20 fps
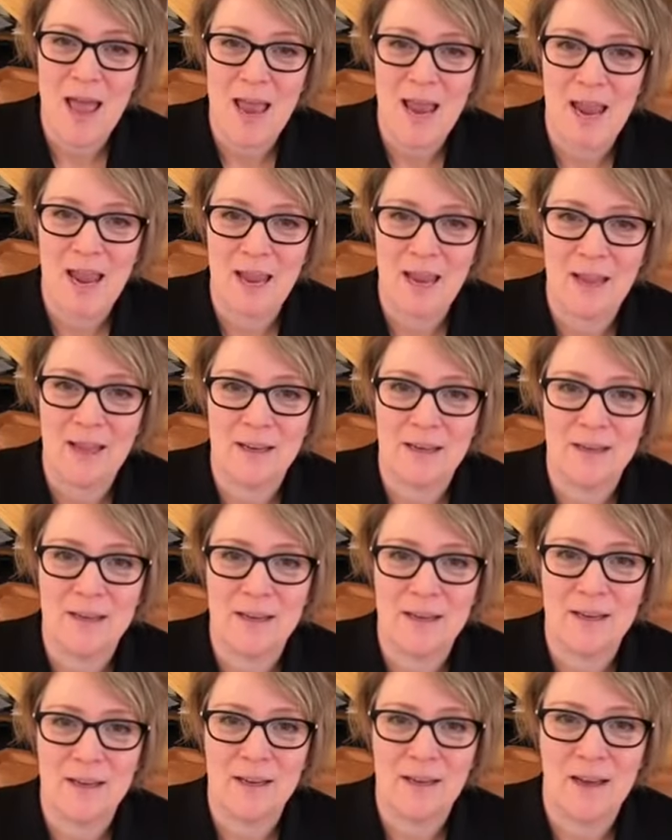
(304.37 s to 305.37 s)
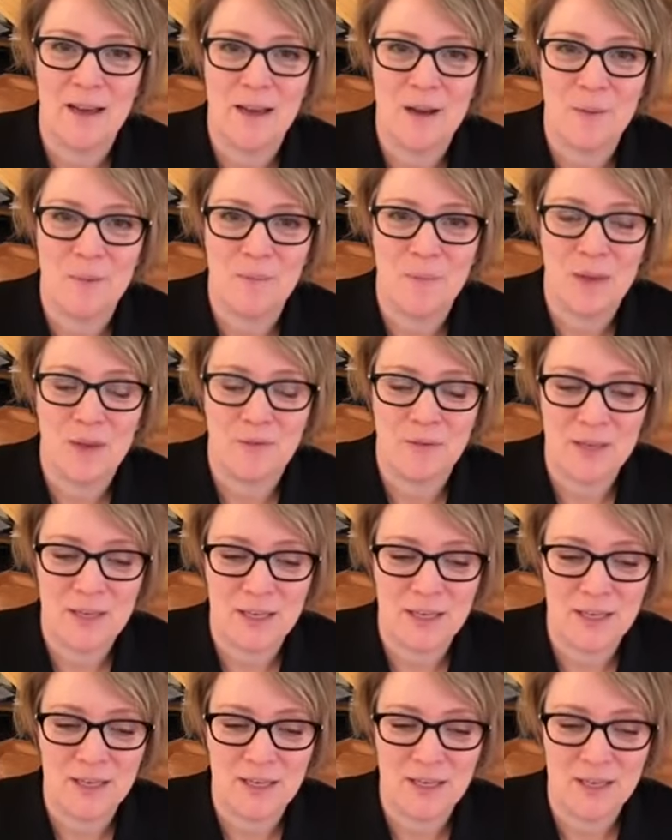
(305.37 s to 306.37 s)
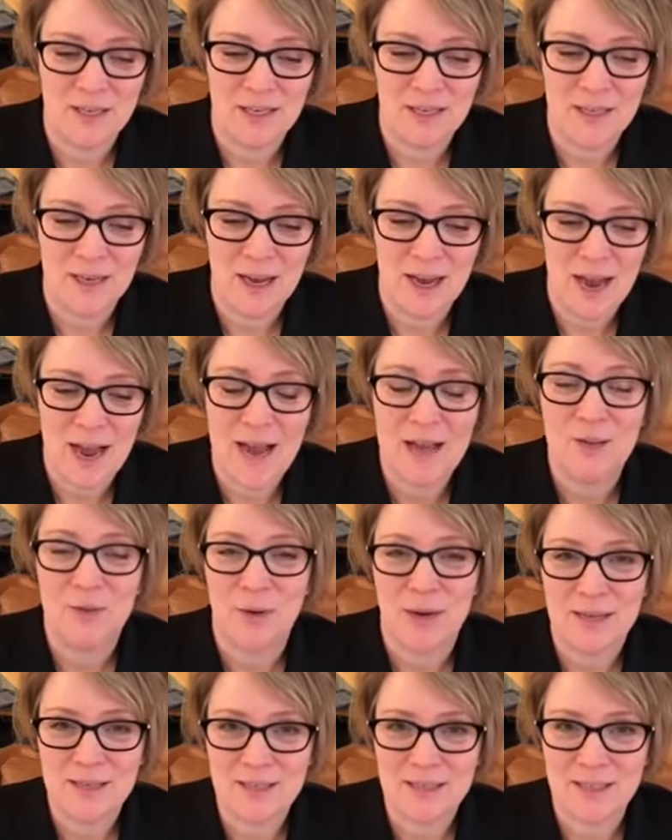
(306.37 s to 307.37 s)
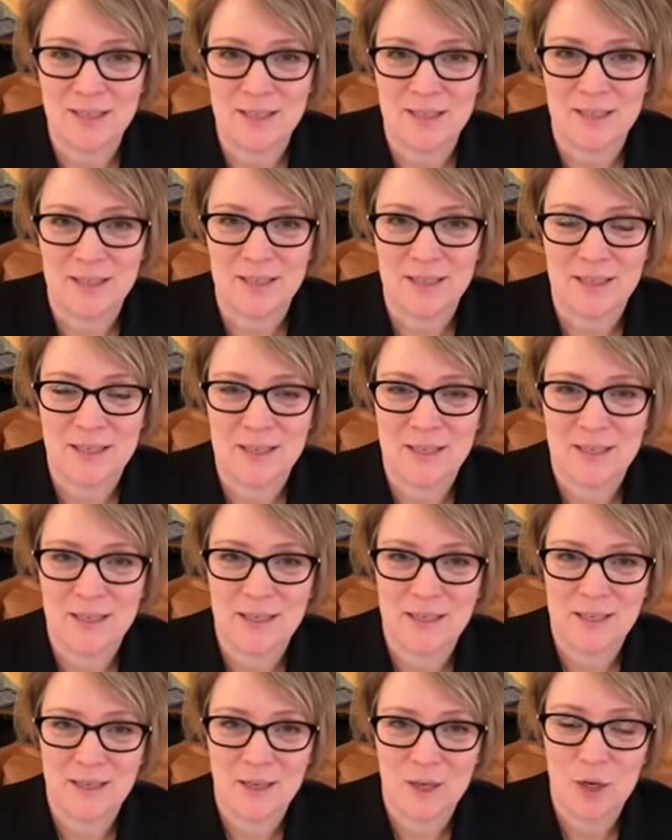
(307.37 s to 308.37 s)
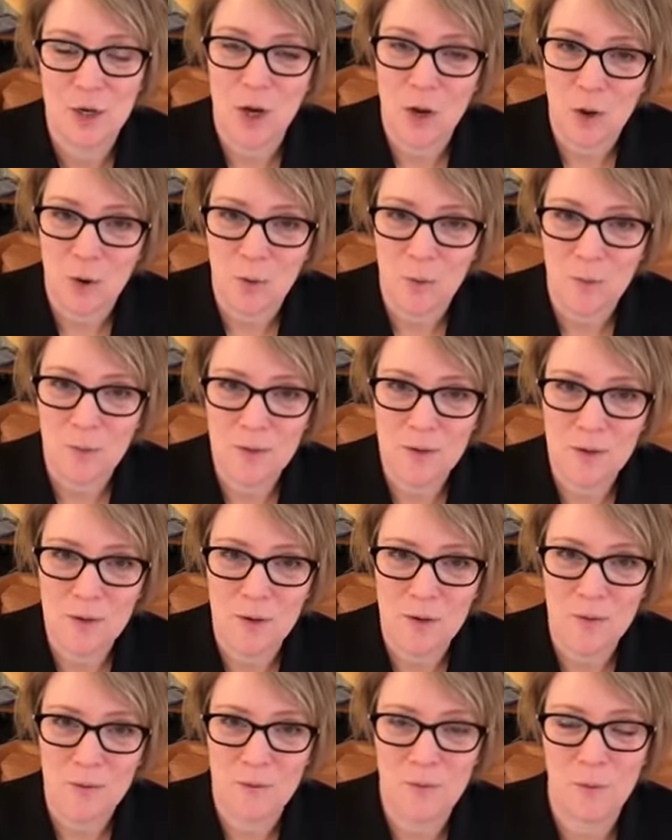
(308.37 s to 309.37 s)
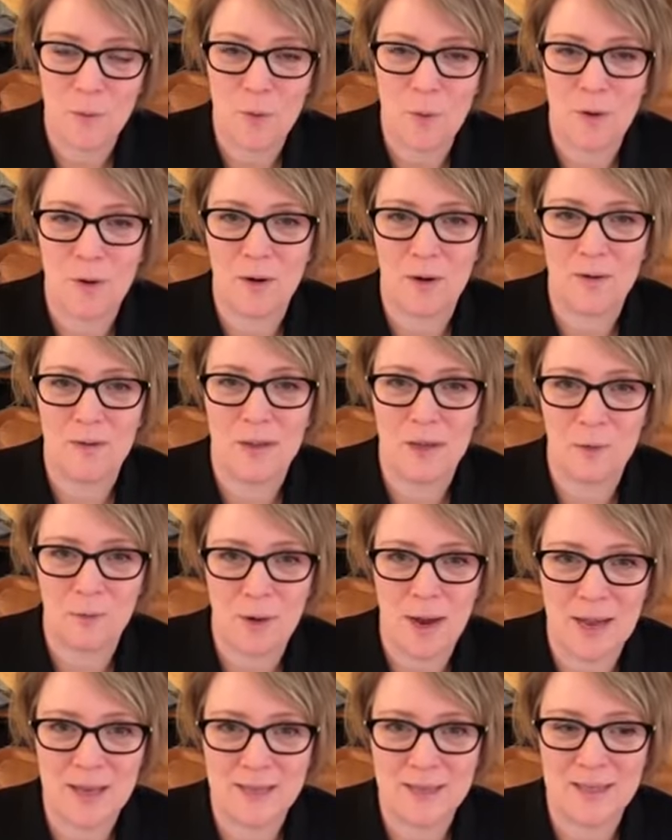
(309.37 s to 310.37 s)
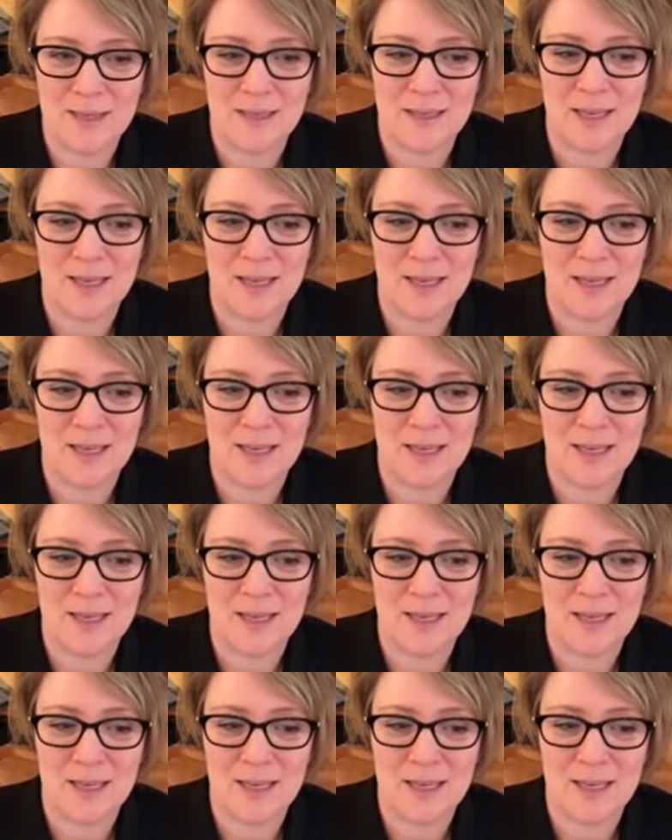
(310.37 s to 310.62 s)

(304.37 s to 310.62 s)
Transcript: And if the address isn't known for the arrest.